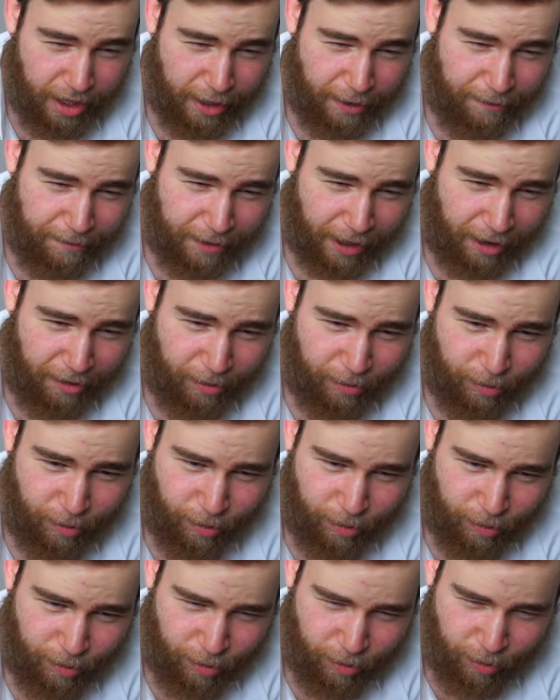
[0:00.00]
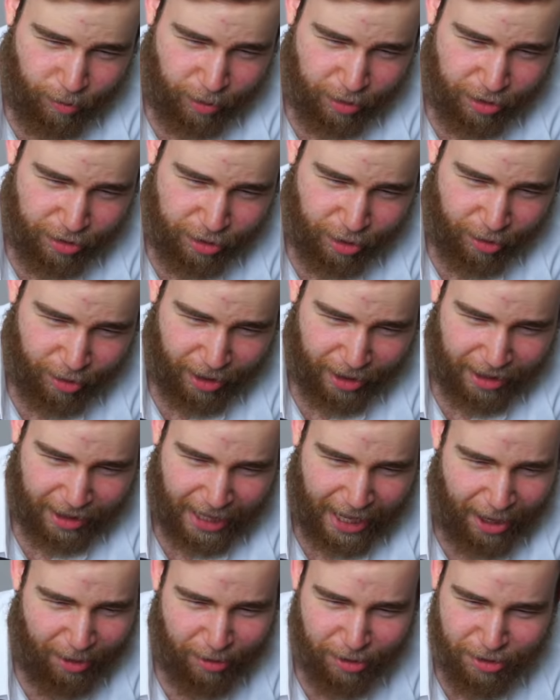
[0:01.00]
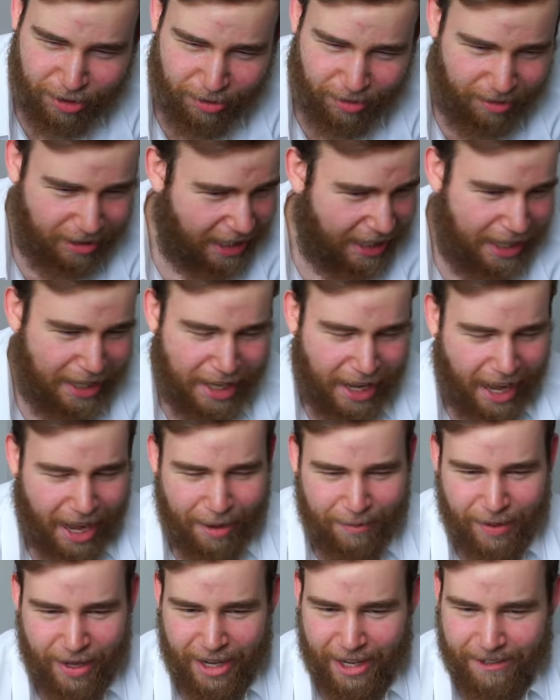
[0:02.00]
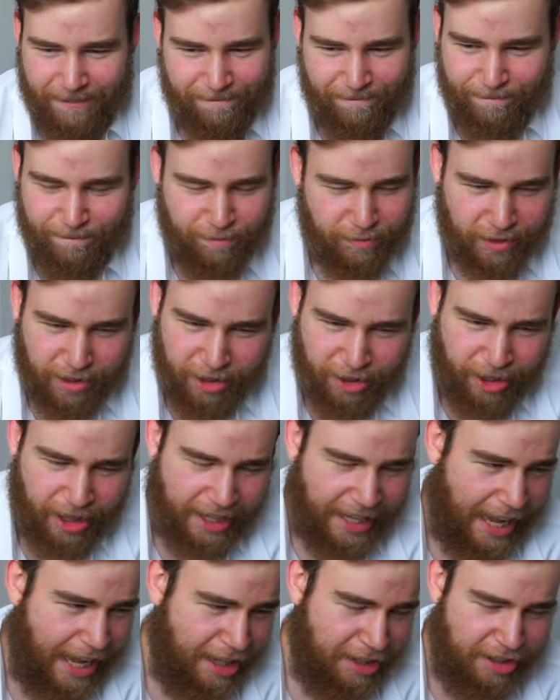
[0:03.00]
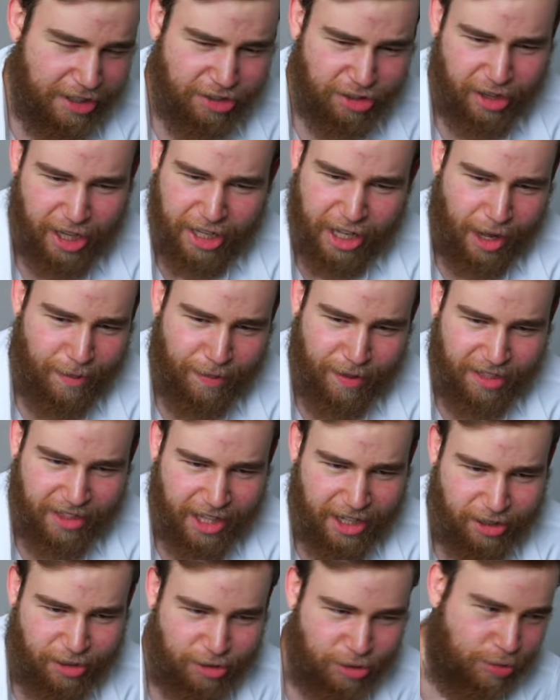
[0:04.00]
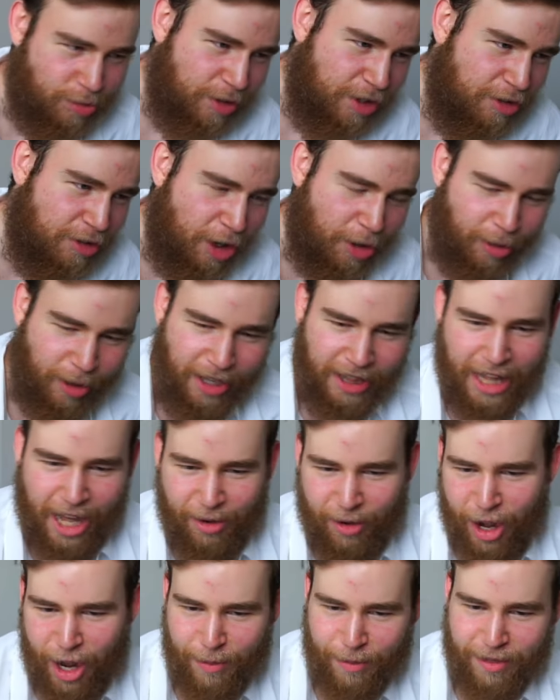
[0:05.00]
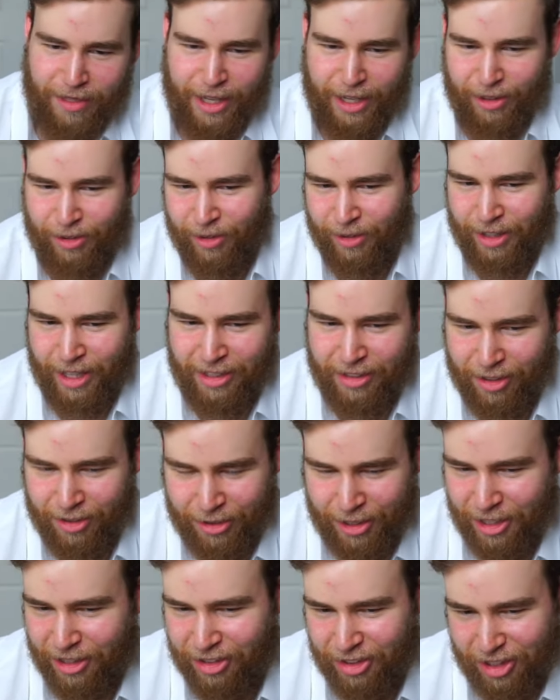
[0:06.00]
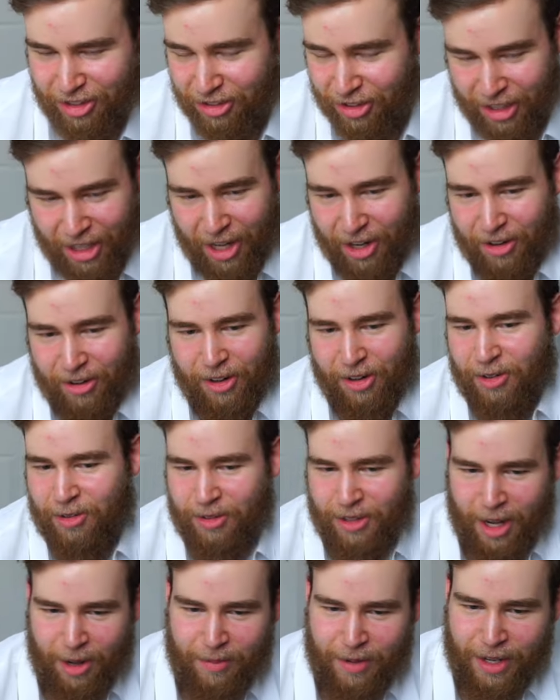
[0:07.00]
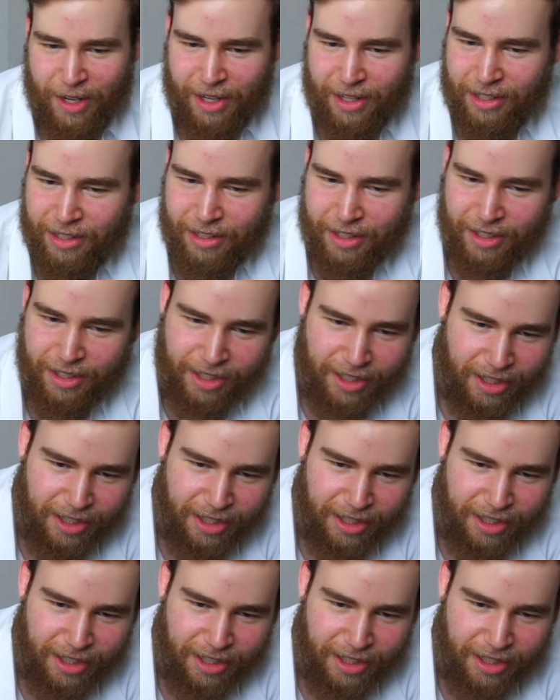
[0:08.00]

If time would the Torah allow it to? I mean, you're like these are like hypotheticals. Would the Torah allow a hypothetical that doesn't exist? Like I don't know. I mean,